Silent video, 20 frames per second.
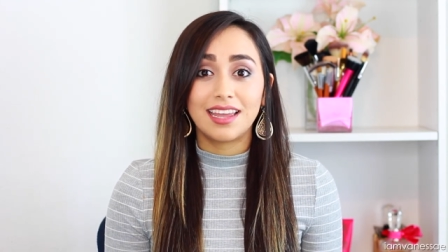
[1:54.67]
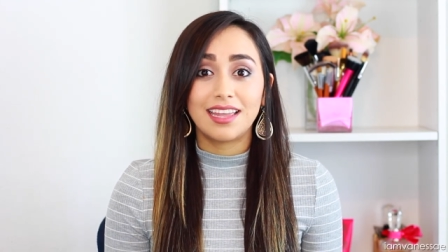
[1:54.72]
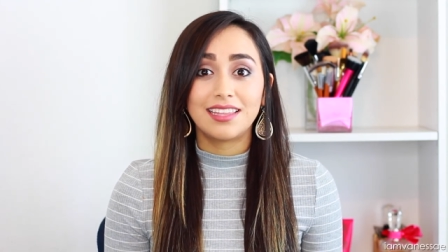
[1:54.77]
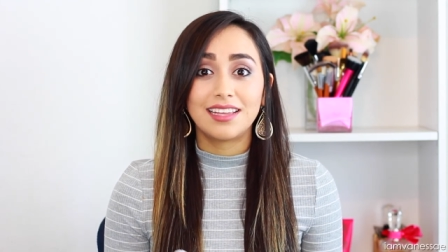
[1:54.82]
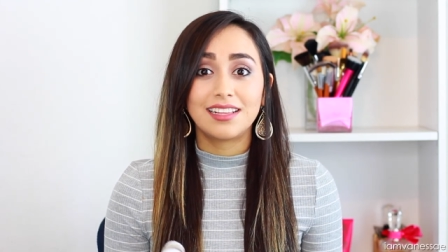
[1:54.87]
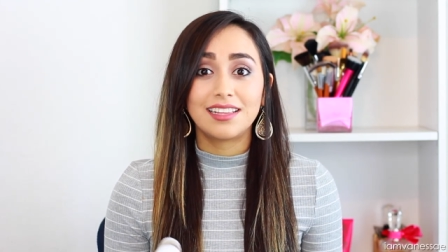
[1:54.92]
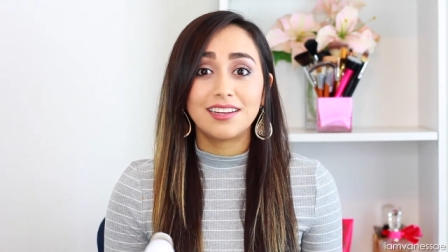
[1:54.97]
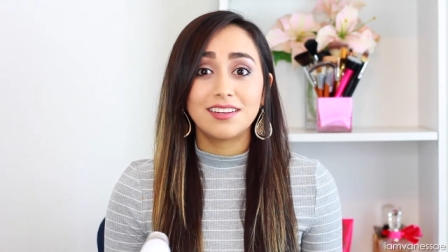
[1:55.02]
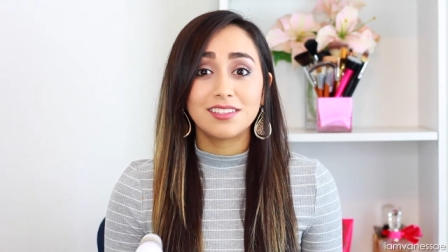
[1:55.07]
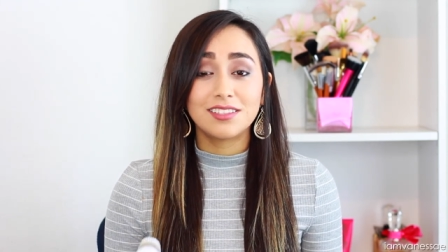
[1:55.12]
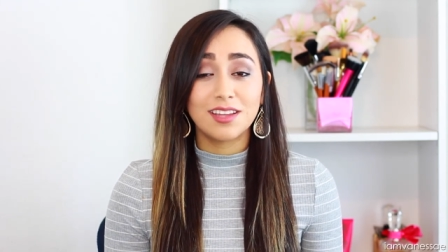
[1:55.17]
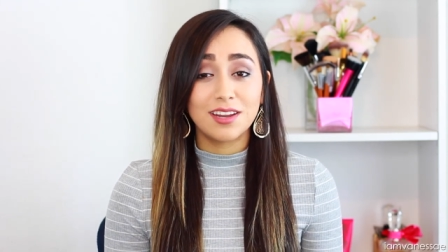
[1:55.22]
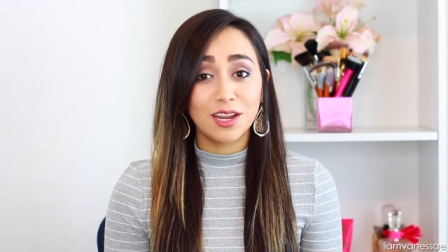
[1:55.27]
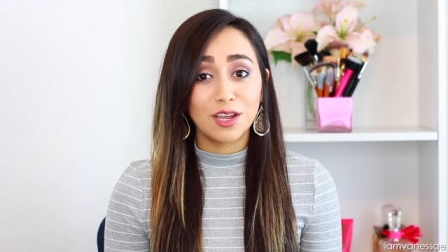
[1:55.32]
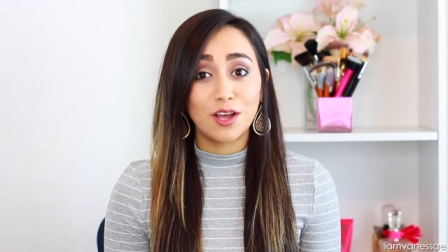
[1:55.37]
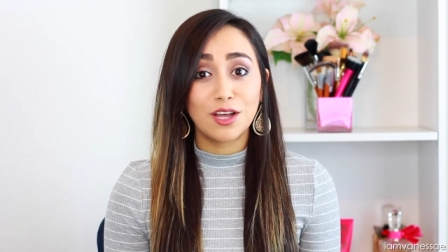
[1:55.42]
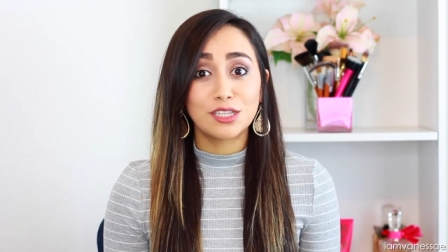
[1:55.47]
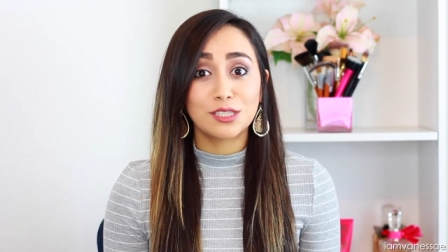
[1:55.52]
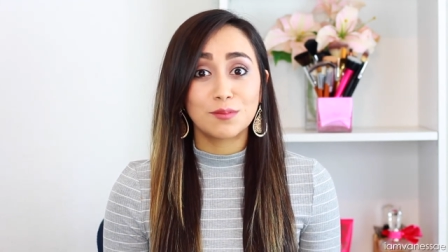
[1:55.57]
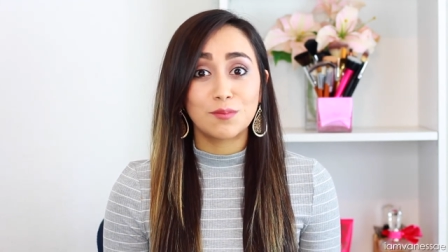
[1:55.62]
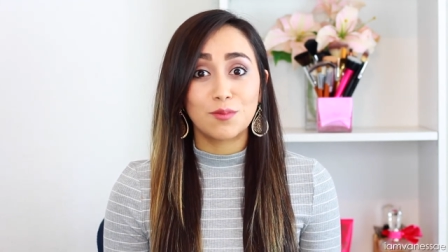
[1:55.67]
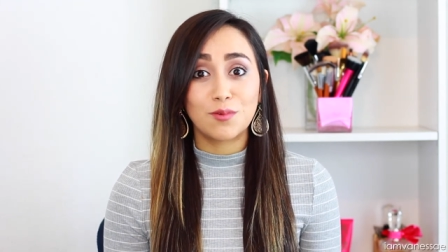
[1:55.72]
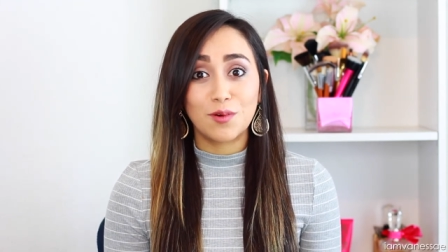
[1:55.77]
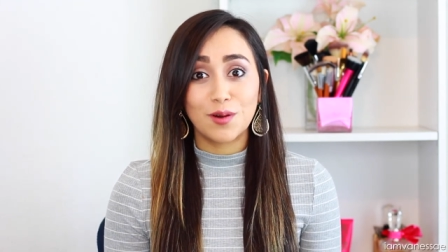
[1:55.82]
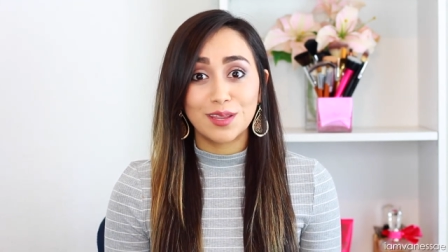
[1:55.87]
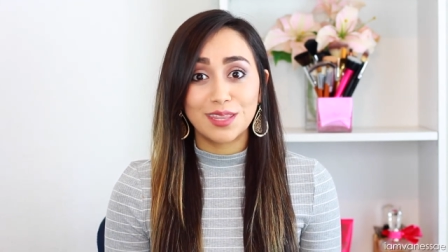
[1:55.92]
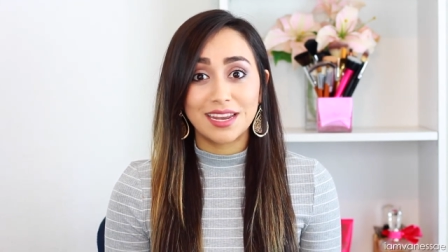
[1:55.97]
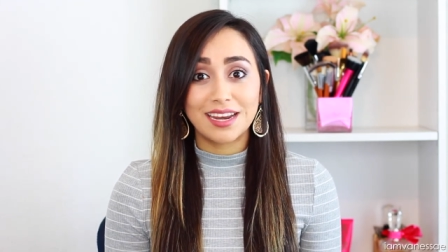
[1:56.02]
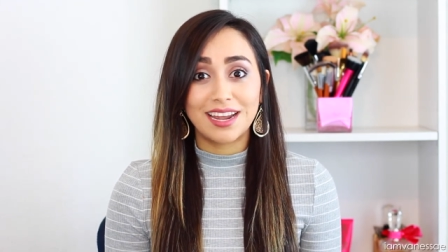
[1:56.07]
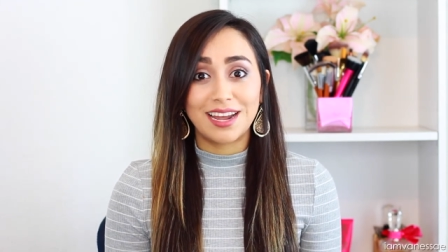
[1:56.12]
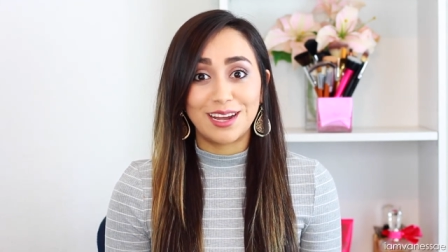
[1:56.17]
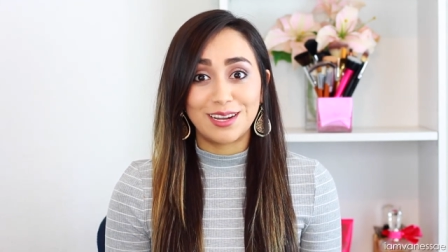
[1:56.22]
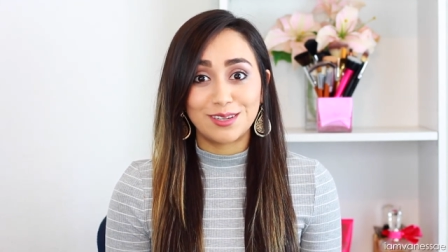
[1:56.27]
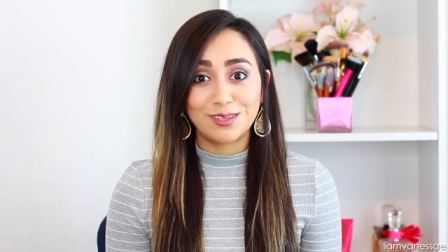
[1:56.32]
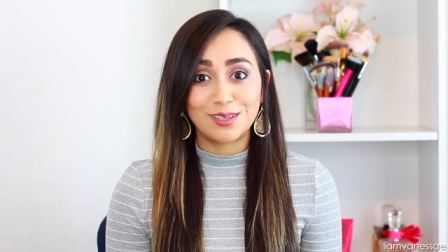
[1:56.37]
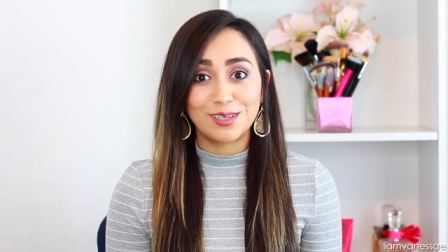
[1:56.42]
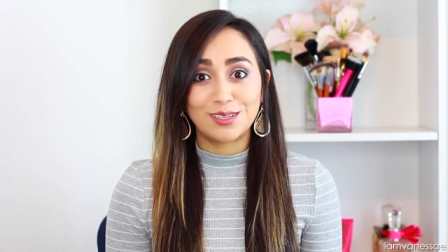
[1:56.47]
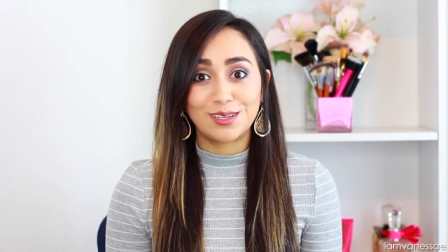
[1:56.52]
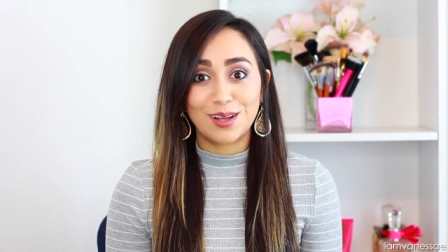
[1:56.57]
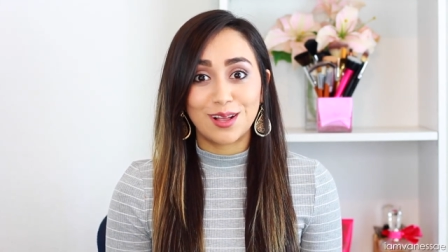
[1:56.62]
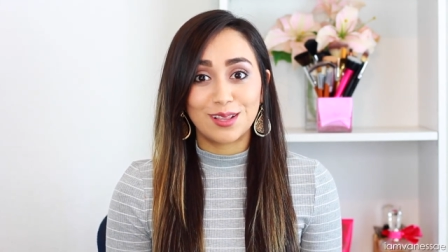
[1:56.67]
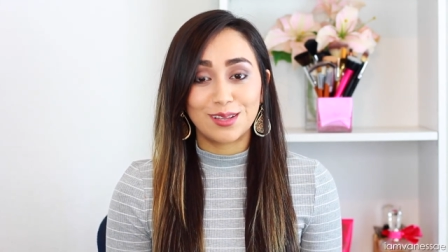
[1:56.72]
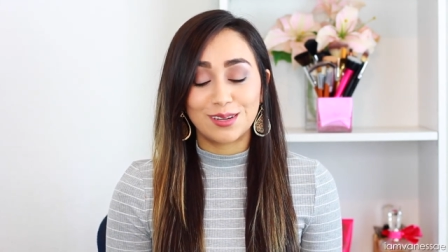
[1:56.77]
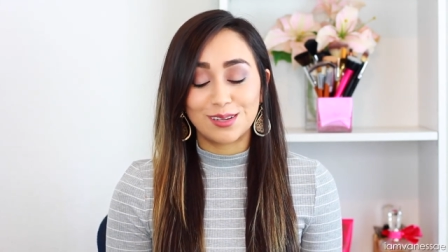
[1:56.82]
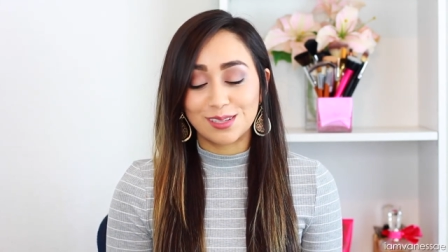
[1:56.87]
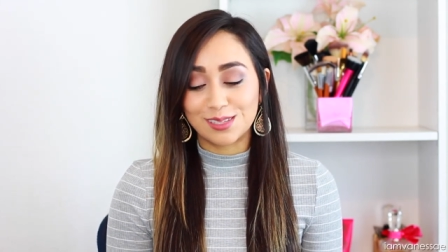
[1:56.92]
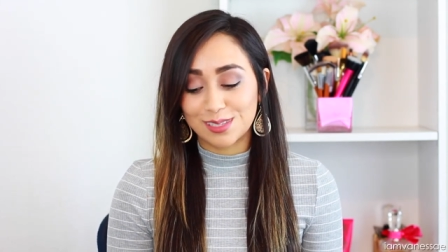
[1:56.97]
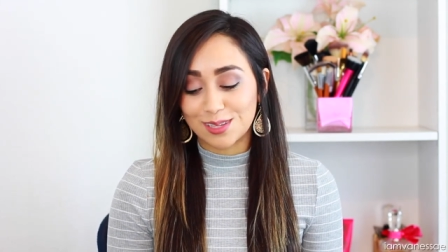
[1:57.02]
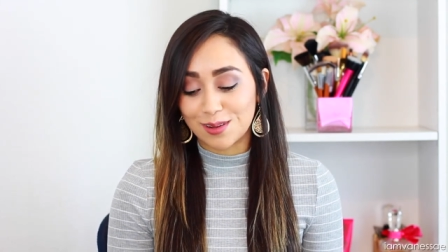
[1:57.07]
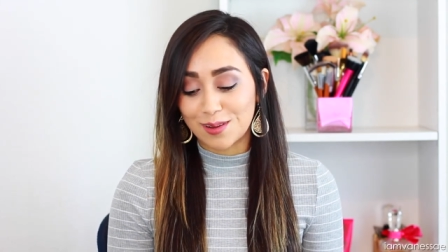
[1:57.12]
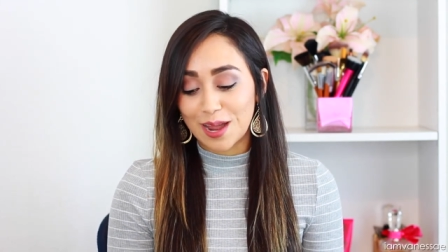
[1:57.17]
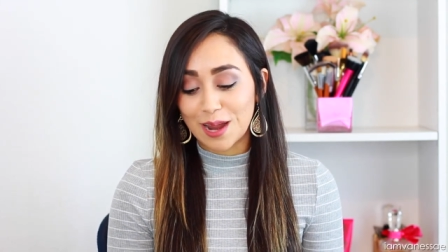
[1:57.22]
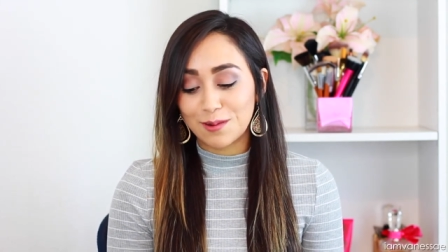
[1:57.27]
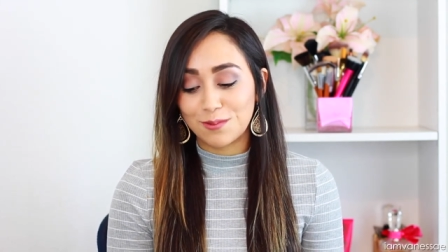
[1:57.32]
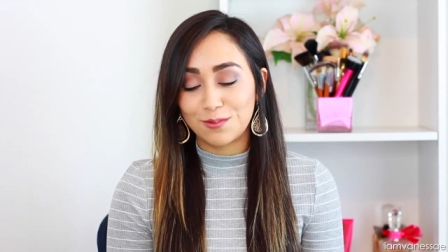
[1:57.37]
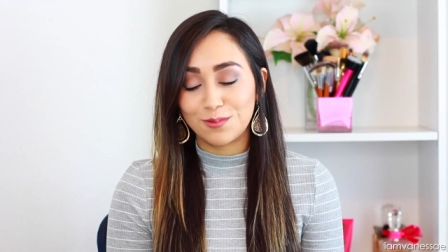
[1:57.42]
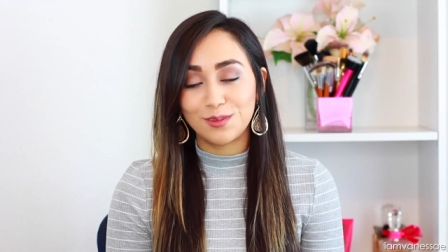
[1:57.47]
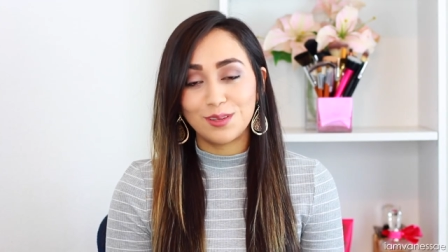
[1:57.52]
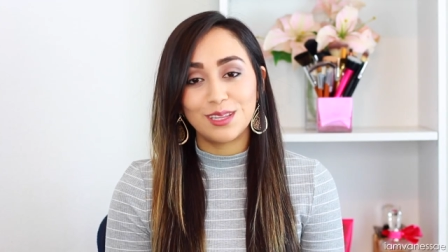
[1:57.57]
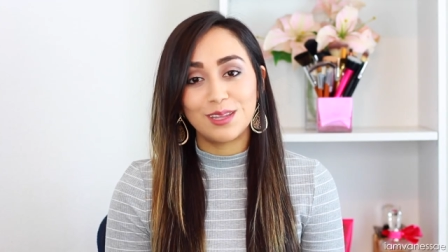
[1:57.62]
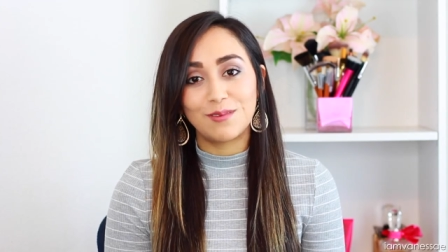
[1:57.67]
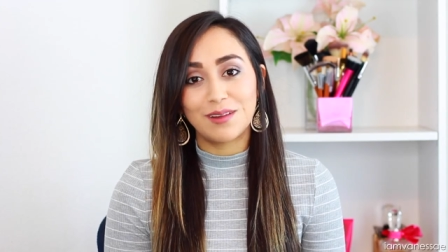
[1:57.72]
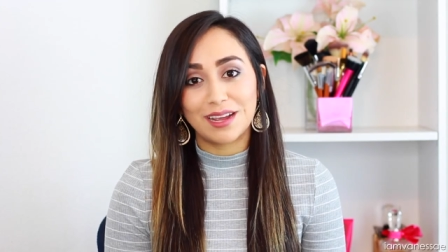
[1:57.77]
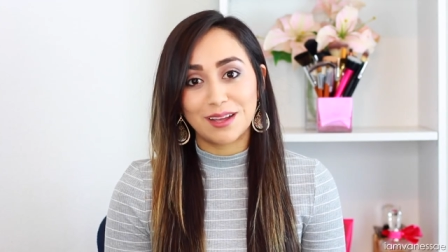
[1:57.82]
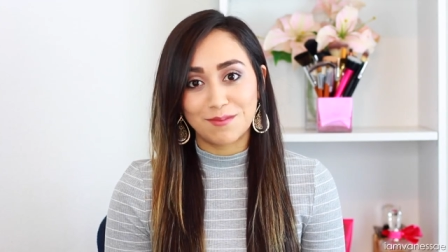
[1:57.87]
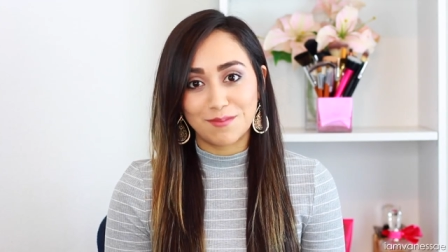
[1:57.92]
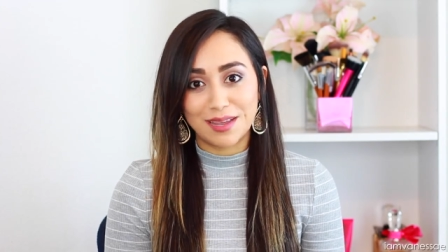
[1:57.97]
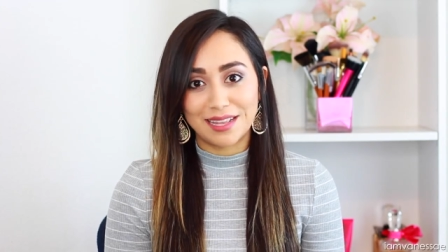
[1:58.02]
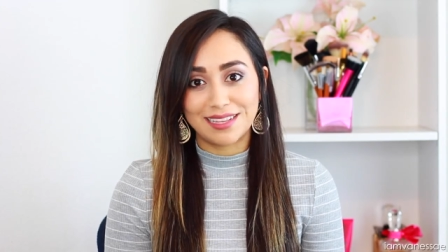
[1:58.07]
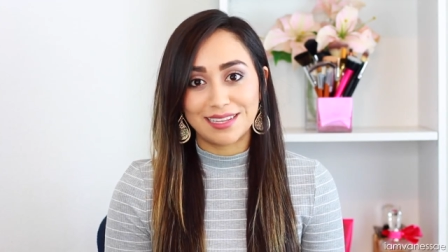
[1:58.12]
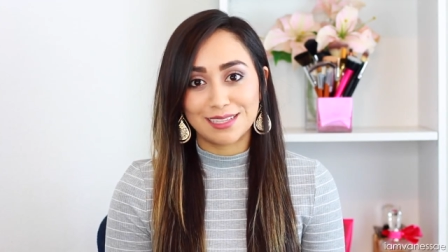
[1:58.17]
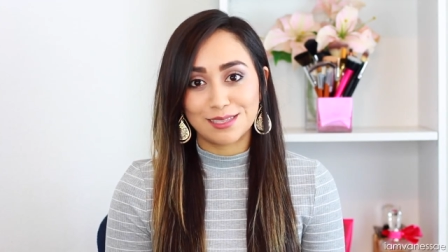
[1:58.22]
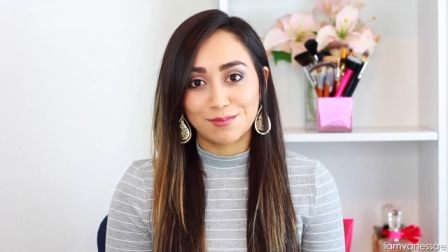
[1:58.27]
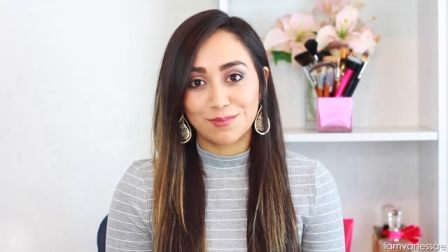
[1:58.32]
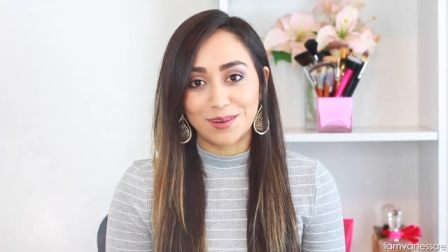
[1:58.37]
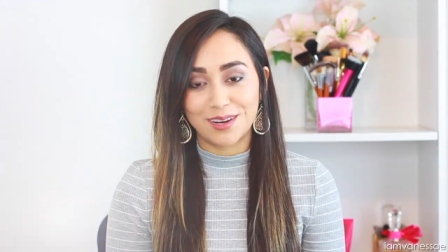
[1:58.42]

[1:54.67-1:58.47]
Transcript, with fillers: and the Clarisonic costs more than $100. So I really recommend this